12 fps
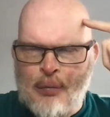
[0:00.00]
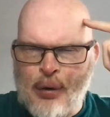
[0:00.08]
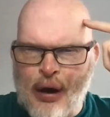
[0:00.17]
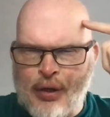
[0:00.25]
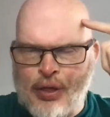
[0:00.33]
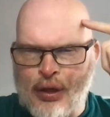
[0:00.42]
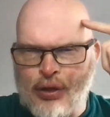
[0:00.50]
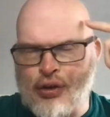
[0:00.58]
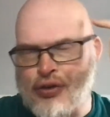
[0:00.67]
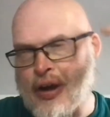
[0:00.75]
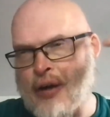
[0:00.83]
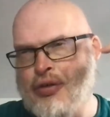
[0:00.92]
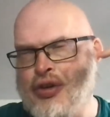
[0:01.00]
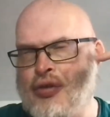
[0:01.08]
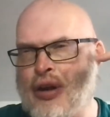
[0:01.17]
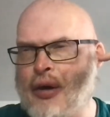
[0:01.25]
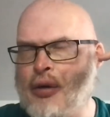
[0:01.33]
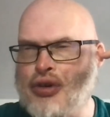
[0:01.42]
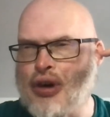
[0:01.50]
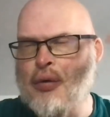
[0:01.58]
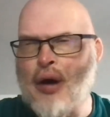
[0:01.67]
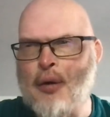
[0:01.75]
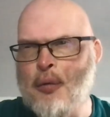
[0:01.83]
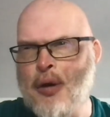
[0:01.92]
But I think the sounds of a language, I
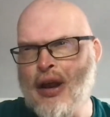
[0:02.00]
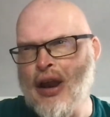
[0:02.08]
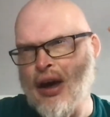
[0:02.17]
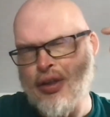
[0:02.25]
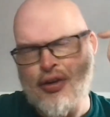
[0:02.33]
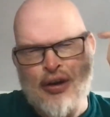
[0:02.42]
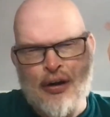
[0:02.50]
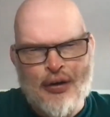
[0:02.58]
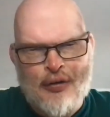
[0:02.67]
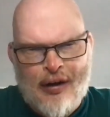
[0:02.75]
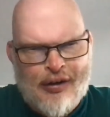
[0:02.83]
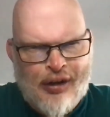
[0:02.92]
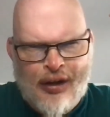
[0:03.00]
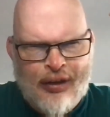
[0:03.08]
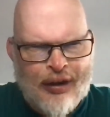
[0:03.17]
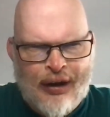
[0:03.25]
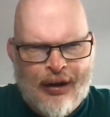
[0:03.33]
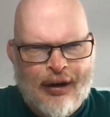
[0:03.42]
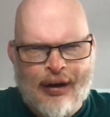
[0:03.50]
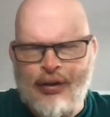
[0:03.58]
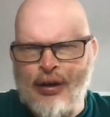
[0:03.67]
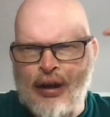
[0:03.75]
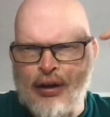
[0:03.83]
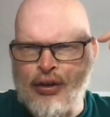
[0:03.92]
really like the sound of Icelandic,
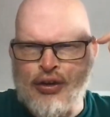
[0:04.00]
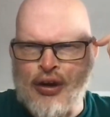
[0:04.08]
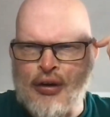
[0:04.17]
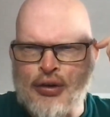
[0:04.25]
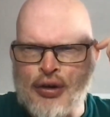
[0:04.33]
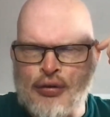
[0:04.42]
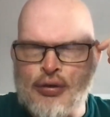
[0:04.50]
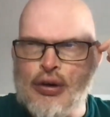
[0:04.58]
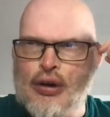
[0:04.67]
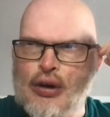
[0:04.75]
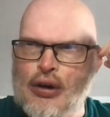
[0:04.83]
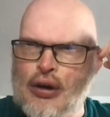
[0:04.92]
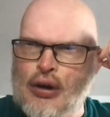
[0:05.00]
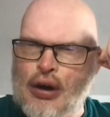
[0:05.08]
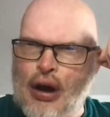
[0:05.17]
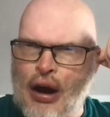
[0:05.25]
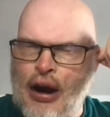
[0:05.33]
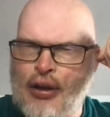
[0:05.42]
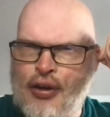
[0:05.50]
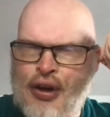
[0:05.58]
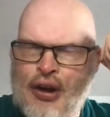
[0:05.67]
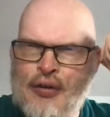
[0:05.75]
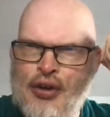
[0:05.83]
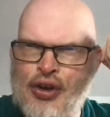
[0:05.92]
and I like the sound of
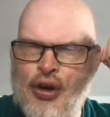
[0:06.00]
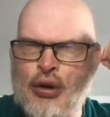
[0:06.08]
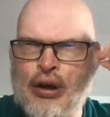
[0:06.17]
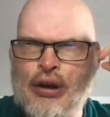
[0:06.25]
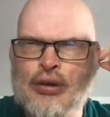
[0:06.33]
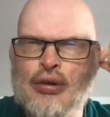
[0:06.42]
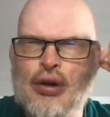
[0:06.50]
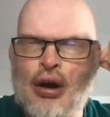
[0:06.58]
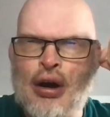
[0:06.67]
Estonian.